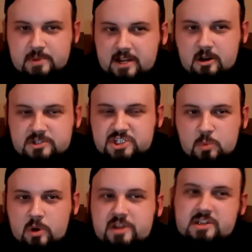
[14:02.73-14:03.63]
many cards as you
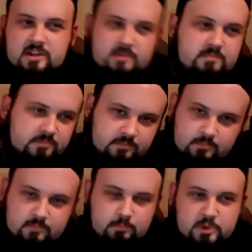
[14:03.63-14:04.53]
want to
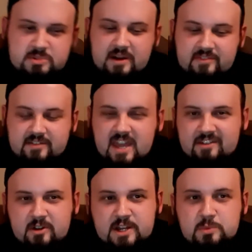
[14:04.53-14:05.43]
boost it by
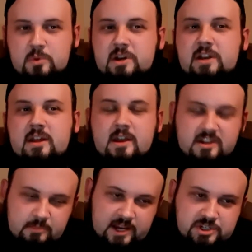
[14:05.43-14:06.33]
5k for each one
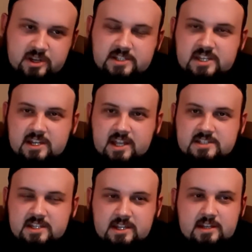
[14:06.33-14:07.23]
to make sure his hit
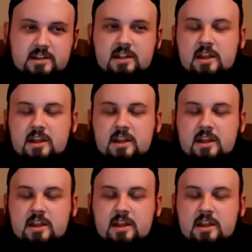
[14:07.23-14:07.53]
gets in.